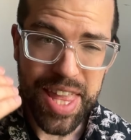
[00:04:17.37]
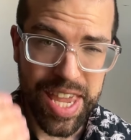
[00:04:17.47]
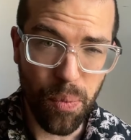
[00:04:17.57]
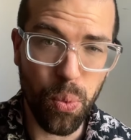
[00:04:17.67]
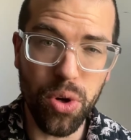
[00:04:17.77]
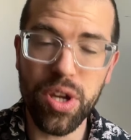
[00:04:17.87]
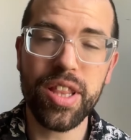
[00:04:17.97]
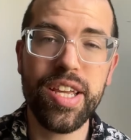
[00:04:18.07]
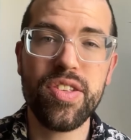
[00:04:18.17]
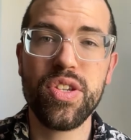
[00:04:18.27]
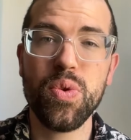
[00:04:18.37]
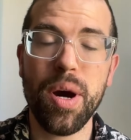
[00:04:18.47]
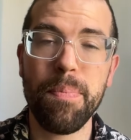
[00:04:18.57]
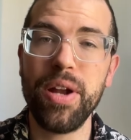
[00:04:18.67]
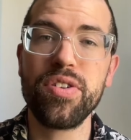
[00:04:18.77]
it really leads to a
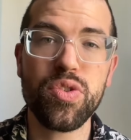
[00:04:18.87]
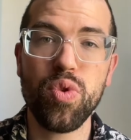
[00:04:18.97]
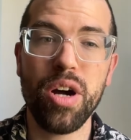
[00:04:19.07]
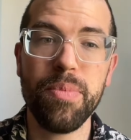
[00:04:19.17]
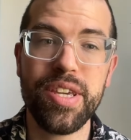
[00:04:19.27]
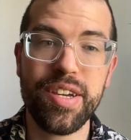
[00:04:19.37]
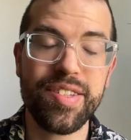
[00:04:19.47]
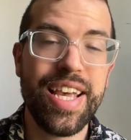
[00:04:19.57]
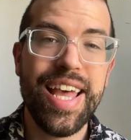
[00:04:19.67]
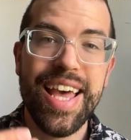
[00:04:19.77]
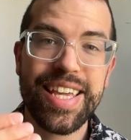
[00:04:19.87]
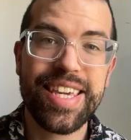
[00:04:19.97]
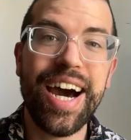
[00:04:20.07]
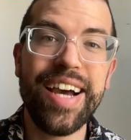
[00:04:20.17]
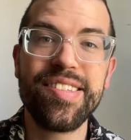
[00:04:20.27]
better squad, because
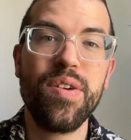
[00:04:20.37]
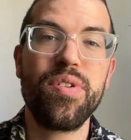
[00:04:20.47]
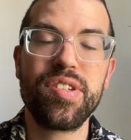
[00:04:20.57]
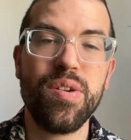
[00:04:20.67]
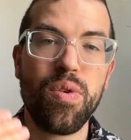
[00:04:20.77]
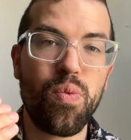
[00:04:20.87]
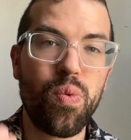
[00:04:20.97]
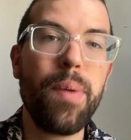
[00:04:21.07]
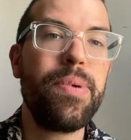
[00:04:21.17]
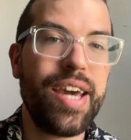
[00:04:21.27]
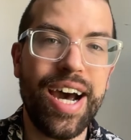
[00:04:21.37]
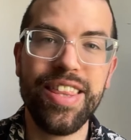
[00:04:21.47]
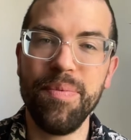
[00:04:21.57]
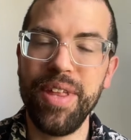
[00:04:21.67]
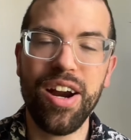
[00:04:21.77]
guys know there's someone right behind
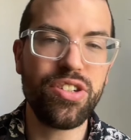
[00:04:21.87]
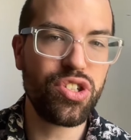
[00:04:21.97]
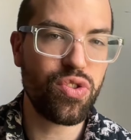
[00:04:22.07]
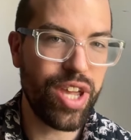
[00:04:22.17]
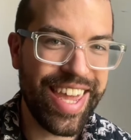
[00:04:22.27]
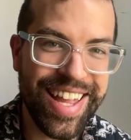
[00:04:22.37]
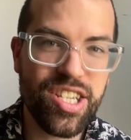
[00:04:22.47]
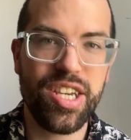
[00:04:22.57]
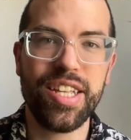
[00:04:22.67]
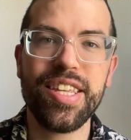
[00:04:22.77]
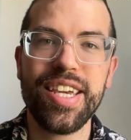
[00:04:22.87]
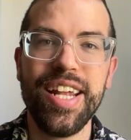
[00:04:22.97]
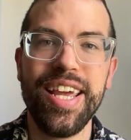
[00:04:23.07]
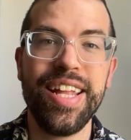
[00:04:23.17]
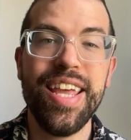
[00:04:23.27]
them that are just itching to get
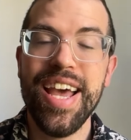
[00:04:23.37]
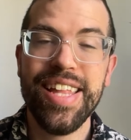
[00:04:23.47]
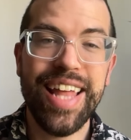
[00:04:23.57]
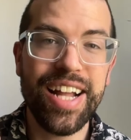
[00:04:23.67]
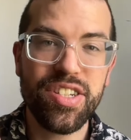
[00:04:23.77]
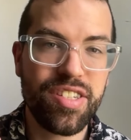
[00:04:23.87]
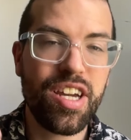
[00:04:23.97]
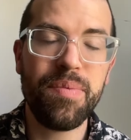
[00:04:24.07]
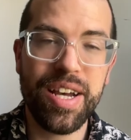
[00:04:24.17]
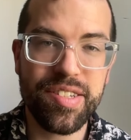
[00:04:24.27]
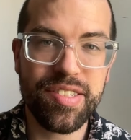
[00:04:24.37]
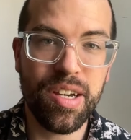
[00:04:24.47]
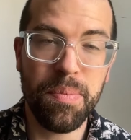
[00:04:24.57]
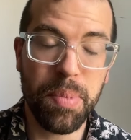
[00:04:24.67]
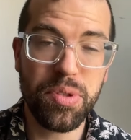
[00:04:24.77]
in, not just to come on as a
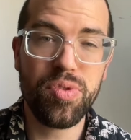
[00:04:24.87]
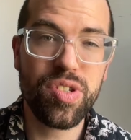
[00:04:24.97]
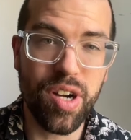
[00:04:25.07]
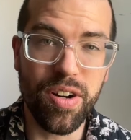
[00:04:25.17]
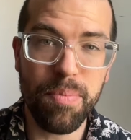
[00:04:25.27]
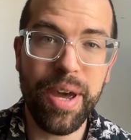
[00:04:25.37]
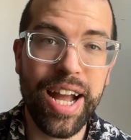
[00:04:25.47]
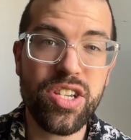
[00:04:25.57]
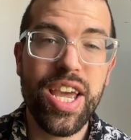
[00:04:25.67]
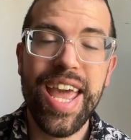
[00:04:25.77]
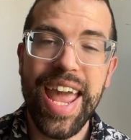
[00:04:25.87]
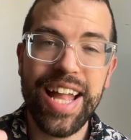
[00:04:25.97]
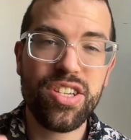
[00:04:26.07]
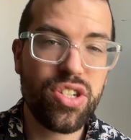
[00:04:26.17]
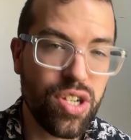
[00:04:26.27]
sub, but to start a match
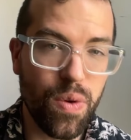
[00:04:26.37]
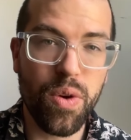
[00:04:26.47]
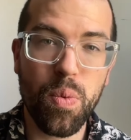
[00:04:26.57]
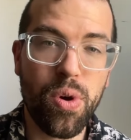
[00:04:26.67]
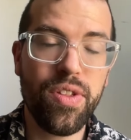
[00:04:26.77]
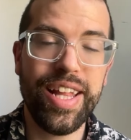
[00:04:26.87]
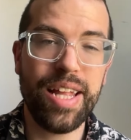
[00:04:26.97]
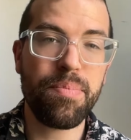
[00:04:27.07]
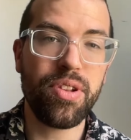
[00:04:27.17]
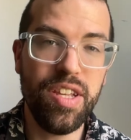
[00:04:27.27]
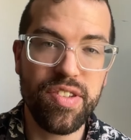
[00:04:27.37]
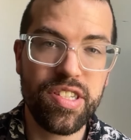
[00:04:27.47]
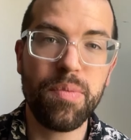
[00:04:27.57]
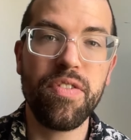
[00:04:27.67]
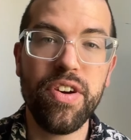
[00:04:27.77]
and show their worth. And I believe
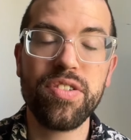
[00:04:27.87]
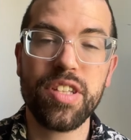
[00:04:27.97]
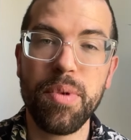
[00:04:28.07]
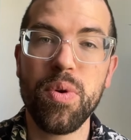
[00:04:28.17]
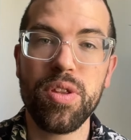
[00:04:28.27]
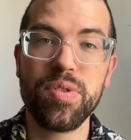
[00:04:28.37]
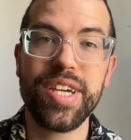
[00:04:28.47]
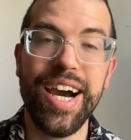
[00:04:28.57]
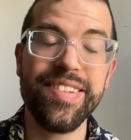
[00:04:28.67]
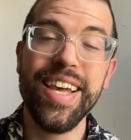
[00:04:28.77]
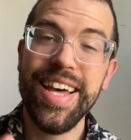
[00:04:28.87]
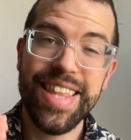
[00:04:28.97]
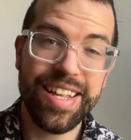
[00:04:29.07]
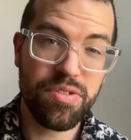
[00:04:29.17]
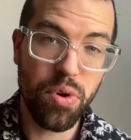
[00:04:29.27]
Summerville is going to be one of those guys
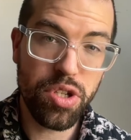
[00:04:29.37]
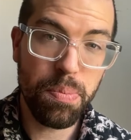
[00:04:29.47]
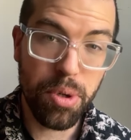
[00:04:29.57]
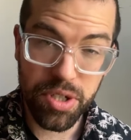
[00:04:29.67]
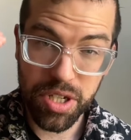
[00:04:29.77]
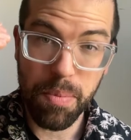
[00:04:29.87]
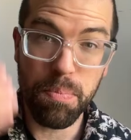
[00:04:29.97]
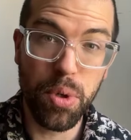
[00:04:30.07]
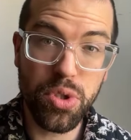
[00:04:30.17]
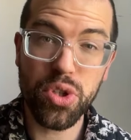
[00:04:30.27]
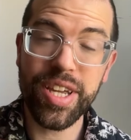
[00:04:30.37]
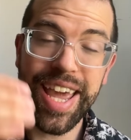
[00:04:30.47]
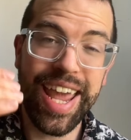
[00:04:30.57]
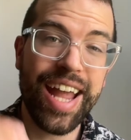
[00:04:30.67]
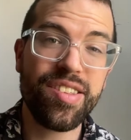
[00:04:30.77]
that's going to push Mudryk
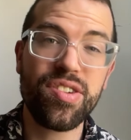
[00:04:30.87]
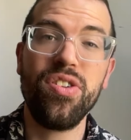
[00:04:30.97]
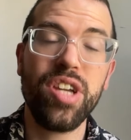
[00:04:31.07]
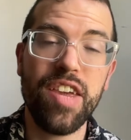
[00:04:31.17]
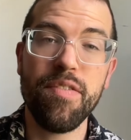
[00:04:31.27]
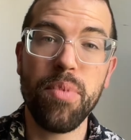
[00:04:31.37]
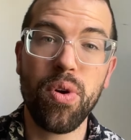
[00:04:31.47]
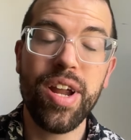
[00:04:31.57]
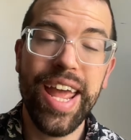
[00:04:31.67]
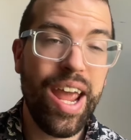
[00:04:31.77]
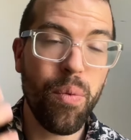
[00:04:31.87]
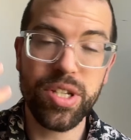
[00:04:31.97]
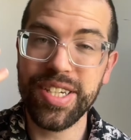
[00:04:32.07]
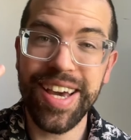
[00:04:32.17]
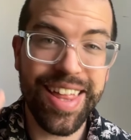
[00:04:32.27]
and Sterling even more,
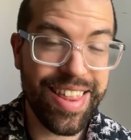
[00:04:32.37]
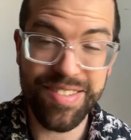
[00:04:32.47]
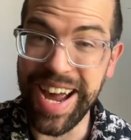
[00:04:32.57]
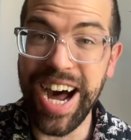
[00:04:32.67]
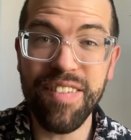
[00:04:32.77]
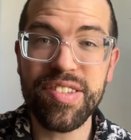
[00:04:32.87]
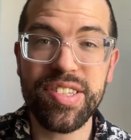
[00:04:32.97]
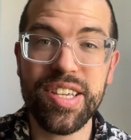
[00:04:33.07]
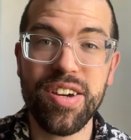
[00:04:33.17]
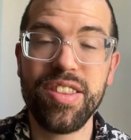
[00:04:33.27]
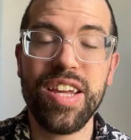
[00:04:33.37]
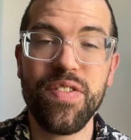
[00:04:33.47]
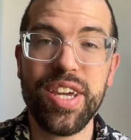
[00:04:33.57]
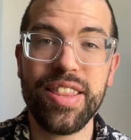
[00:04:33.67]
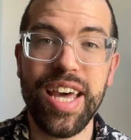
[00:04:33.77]
which is obviously a good thing if we
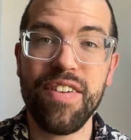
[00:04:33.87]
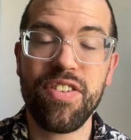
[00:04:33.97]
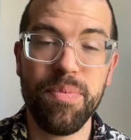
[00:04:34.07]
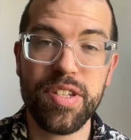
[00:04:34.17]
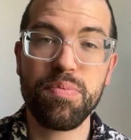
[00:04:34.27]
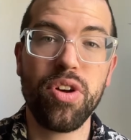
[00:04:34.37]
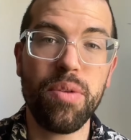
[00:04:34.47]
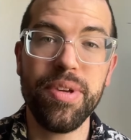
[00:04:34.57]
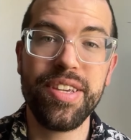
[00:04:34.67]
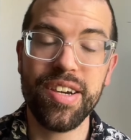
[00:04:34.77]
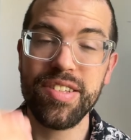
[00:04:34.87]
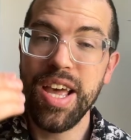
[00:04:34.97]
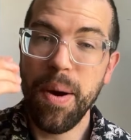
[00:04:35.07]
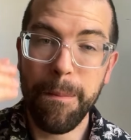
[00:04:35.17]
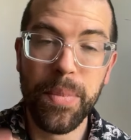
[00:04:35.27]
get that from this player, because
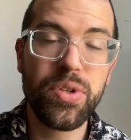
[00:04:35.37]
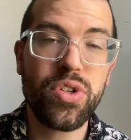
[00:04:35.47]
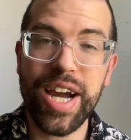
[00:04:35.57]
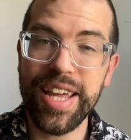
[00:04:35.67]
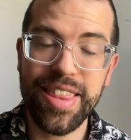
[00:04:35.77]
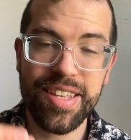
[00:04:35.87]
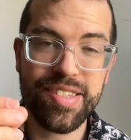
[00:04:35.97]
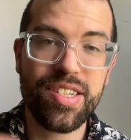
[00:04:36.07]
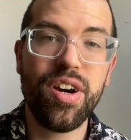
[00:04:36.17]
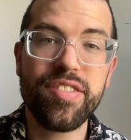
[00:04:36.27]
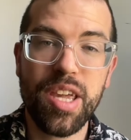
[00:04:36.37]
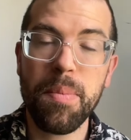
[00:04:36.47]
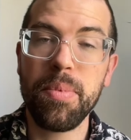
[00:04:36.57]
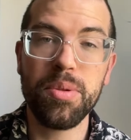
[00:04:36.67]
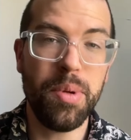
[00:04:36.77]
Mudryk, I think, still has the
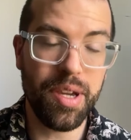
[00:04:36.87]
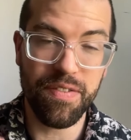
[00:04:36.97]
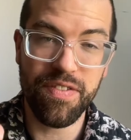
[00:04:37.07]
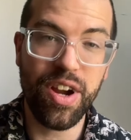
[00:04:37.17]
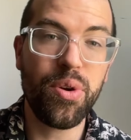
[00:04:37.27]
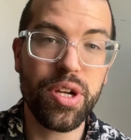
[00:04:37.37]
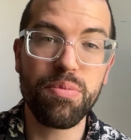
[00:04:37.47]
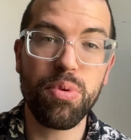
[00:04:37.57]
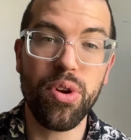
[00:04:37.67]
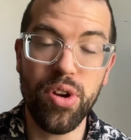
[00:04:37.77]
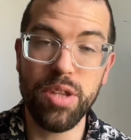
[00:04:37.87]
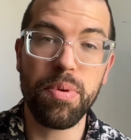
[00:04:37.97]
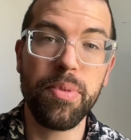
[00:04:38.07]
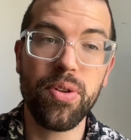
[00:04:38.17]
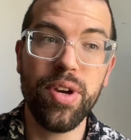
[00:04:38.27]
capability of being a very good player in the
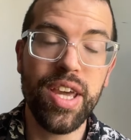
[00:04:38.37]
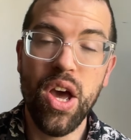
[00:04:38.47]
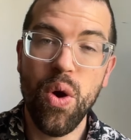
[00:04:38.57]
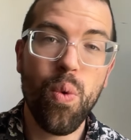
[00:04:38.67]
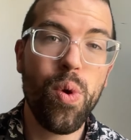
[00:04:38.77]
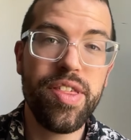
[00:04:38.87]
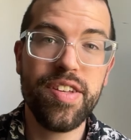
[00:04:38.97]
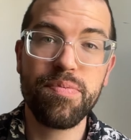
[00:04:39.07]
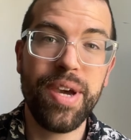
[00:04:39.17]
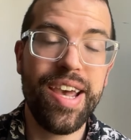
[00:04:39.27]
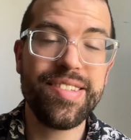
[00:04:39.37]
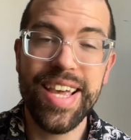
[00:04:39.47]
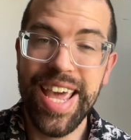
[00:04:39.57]
Premier League with his pace